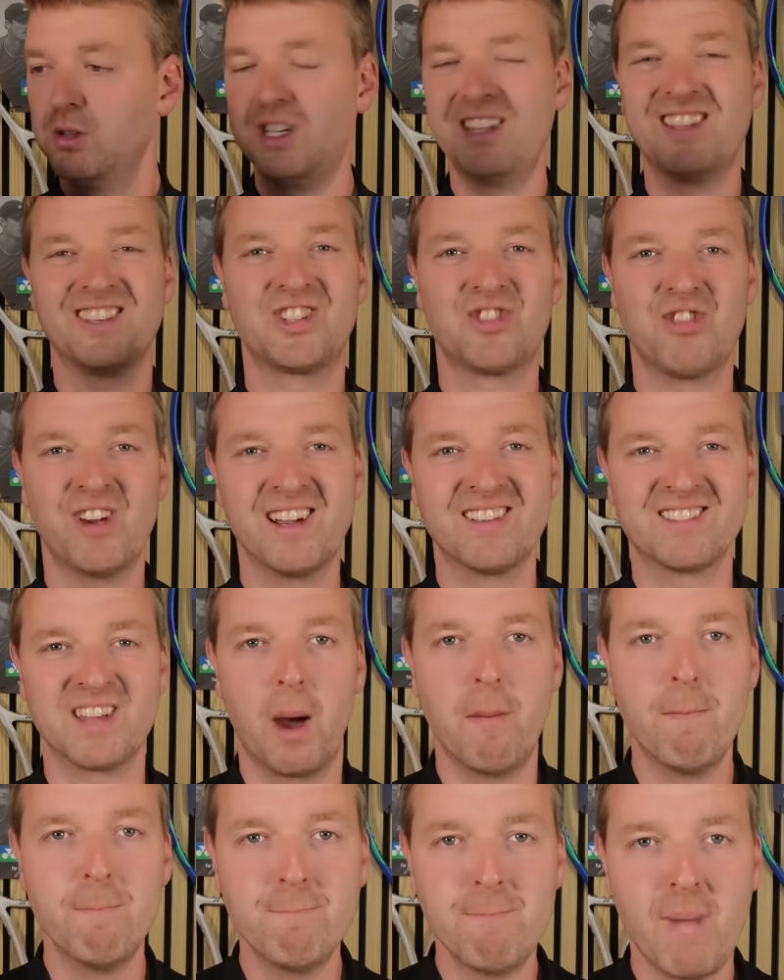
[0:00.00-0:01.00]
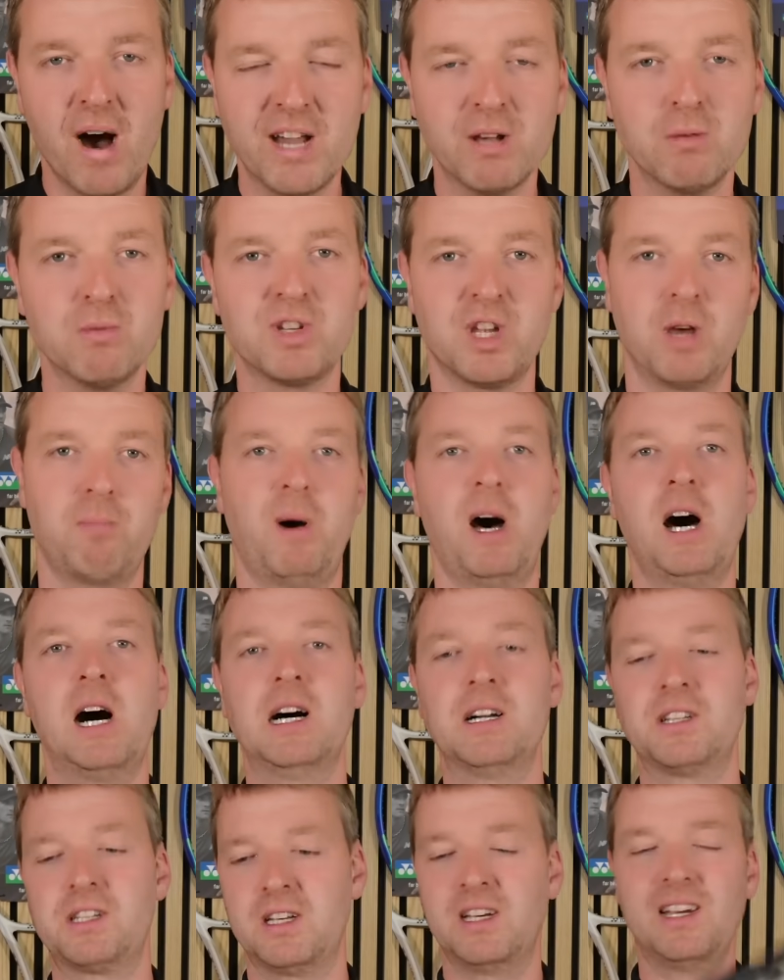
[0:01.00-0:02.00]
see the strings are miles
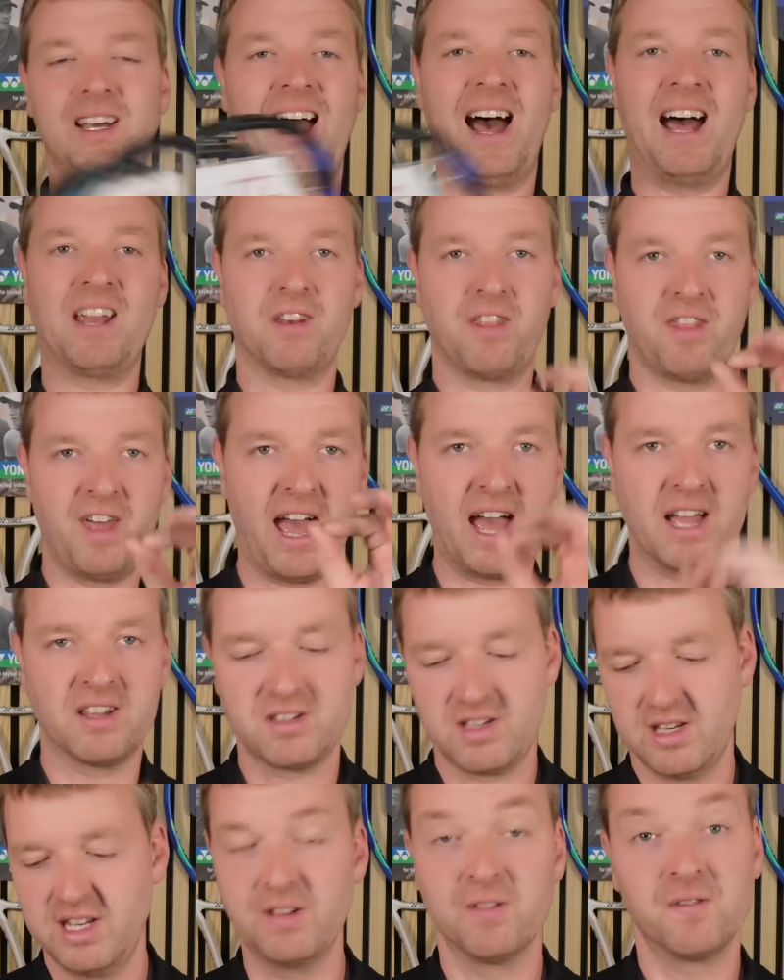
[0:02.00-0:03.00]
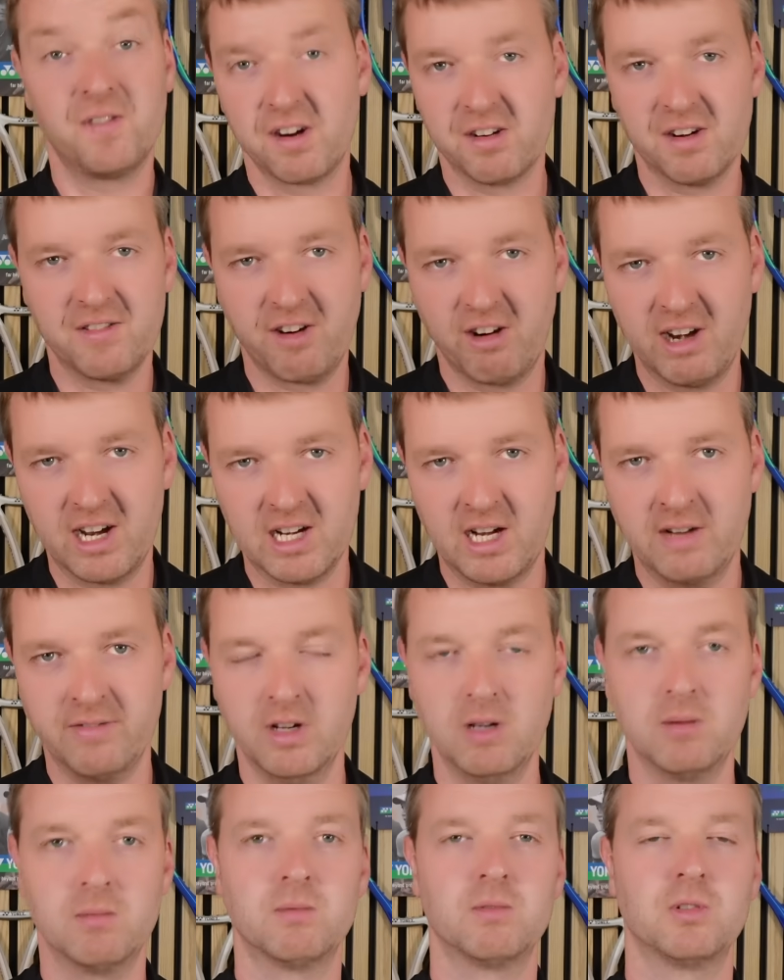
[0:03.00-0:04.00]
apart, and that is very, very
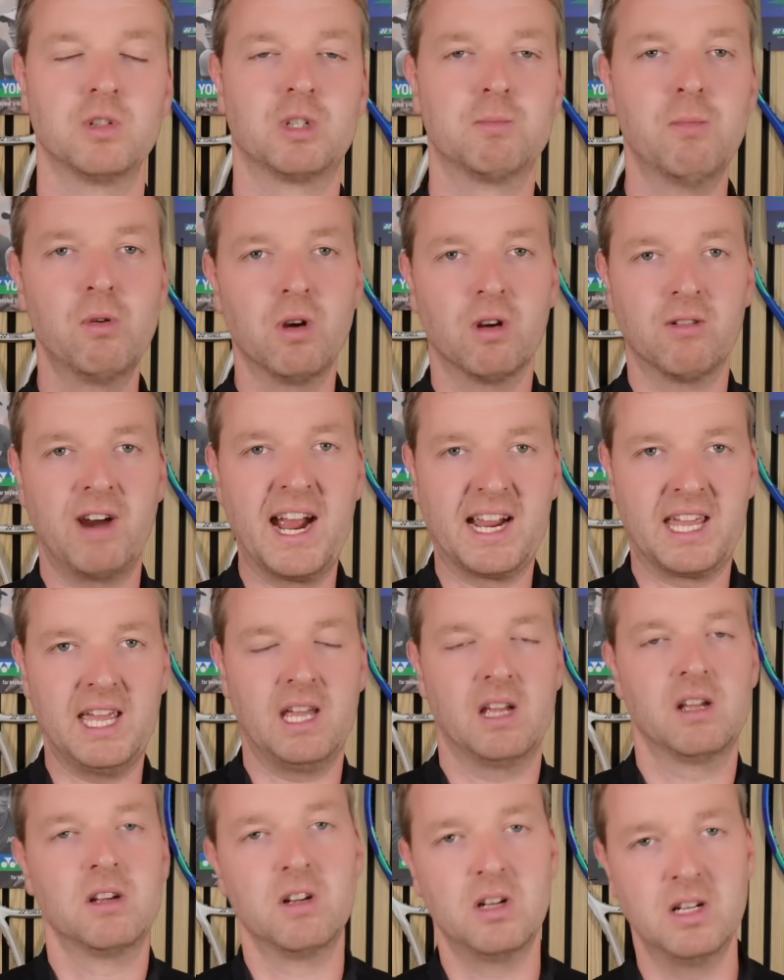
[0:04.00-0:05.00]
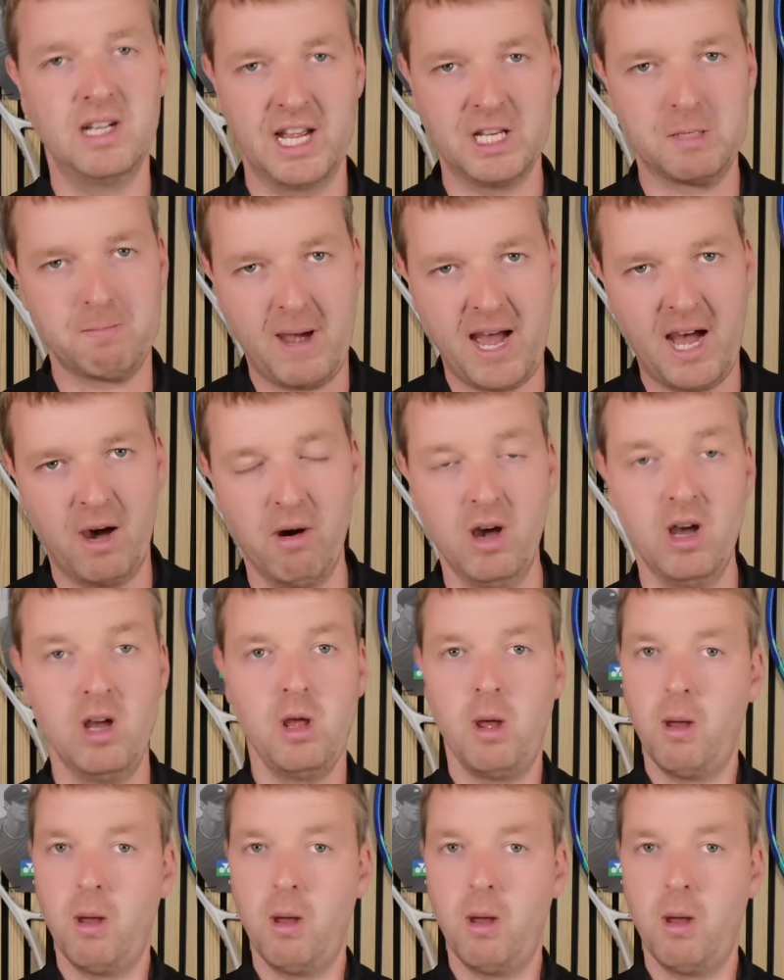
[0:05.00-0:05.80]
clever. Smaller racket, less power.